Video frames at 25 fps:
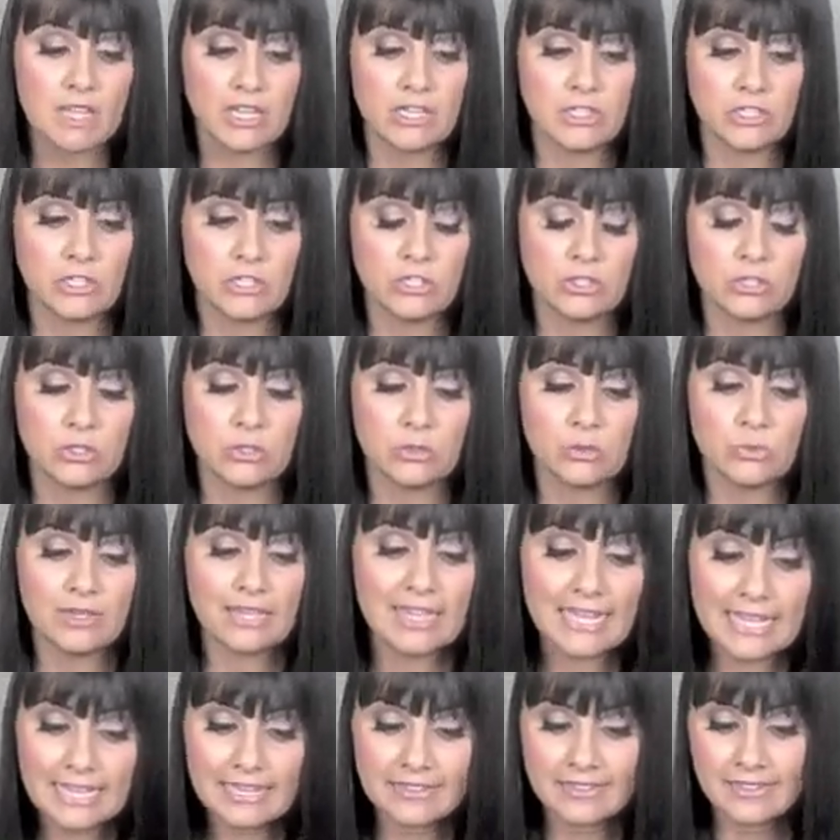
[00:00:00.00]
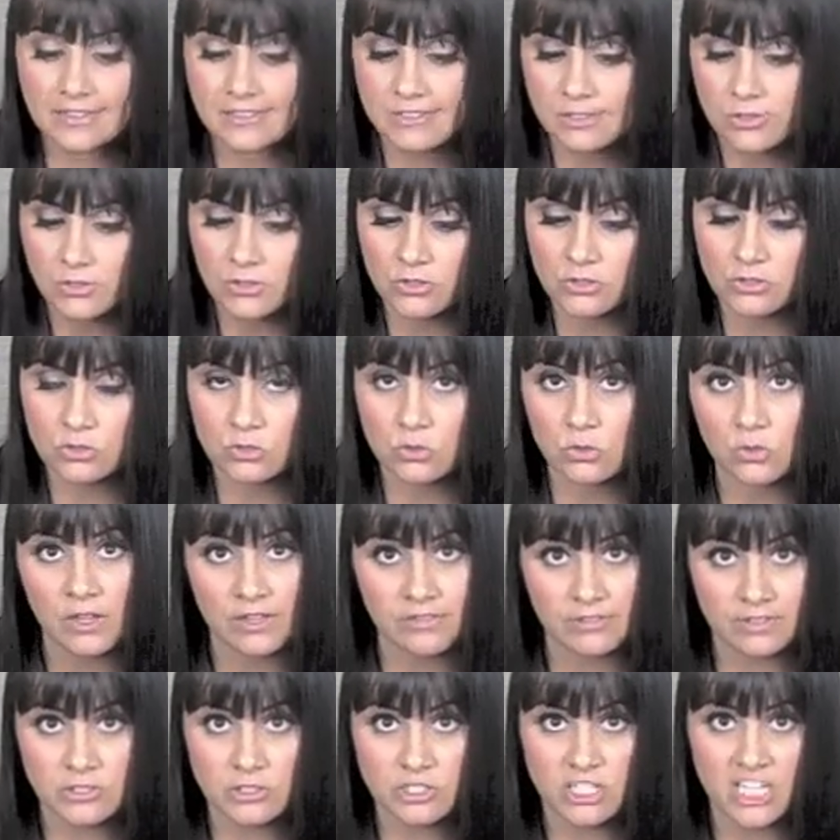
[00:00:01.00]
and you can get to their school
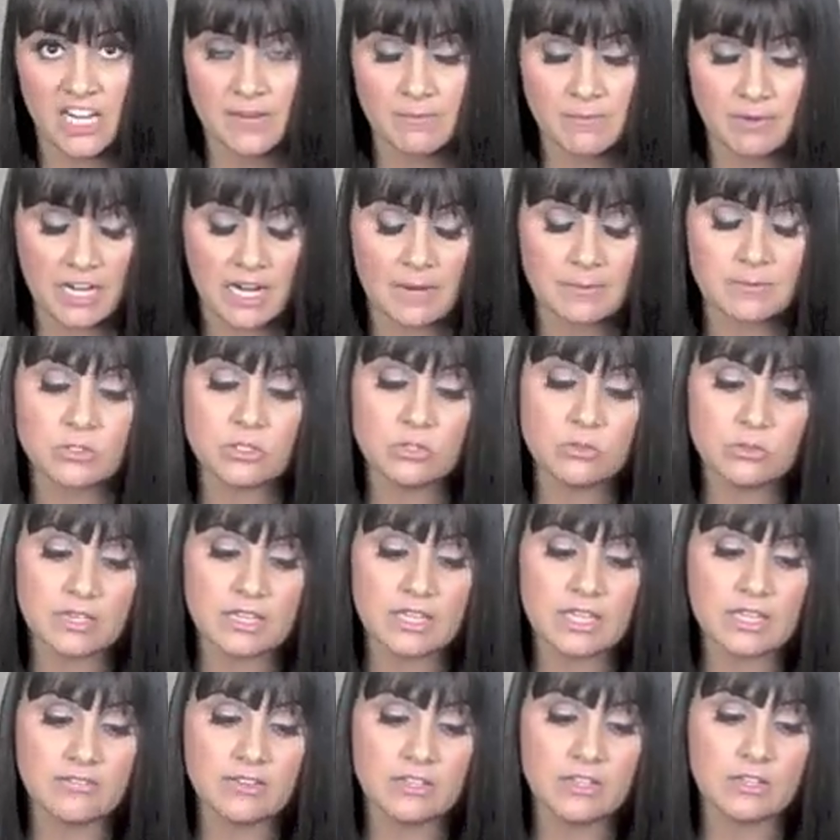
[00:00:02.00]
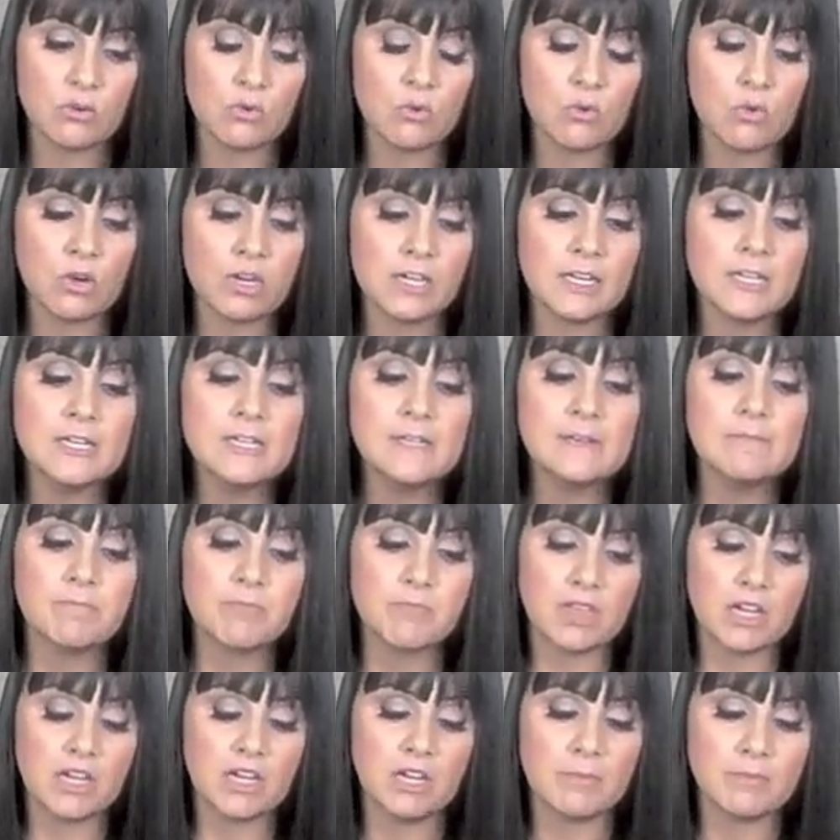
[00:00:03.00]
at lunchtime, perhaps you can give it, or
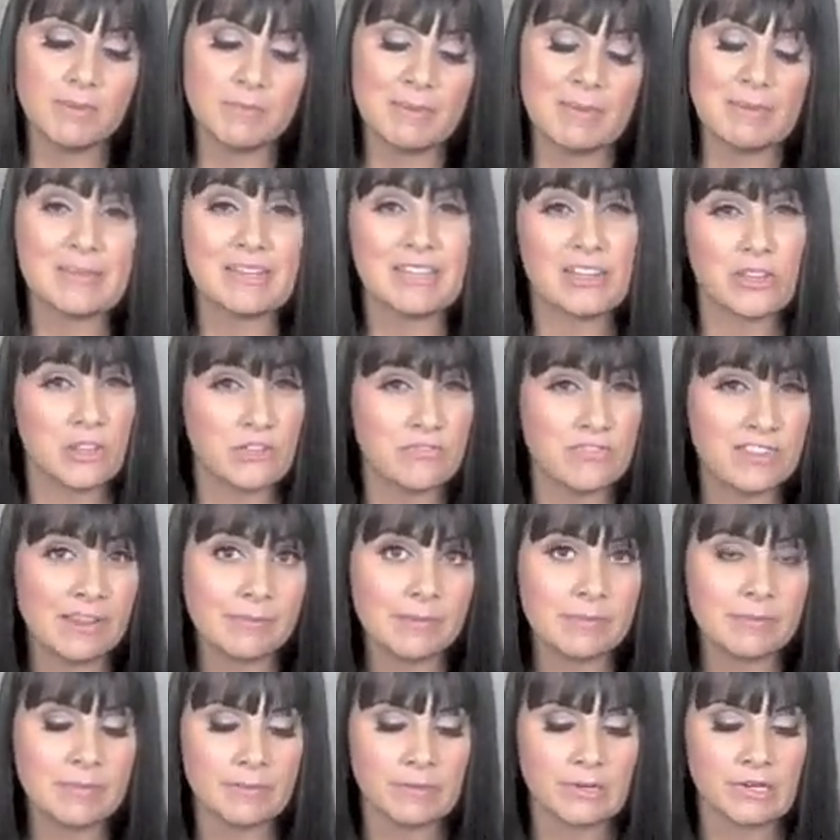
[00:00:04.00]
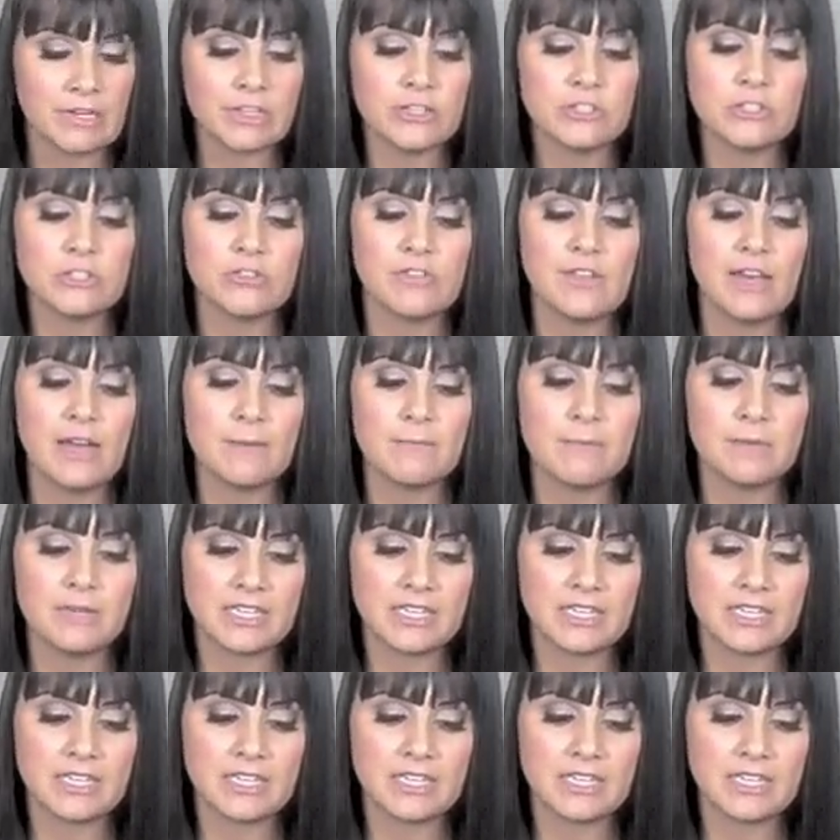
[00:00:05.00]
um, maybe another family member can do that.